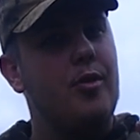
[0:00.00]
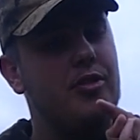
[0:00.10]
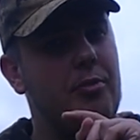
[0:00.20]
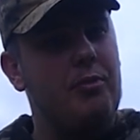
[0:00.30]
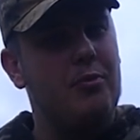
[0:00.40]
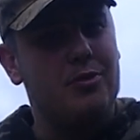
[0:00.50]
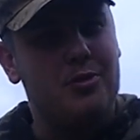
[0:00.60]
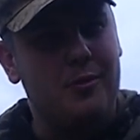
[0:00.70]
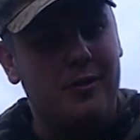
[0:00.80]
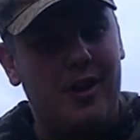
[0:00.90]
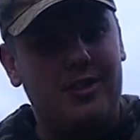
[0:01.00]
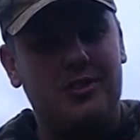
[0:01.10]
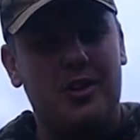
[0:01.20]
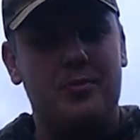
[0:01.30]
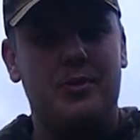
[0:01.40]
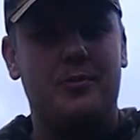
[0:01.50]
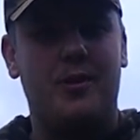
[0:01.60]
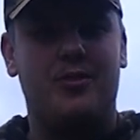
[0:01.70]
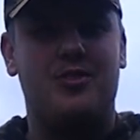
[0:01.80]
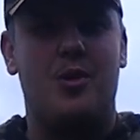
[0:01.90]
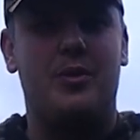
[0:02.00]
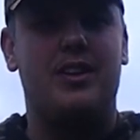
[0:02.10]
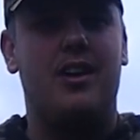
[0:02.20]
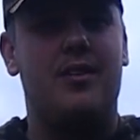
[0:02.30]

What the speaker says: something was caught last night, but not worth showing.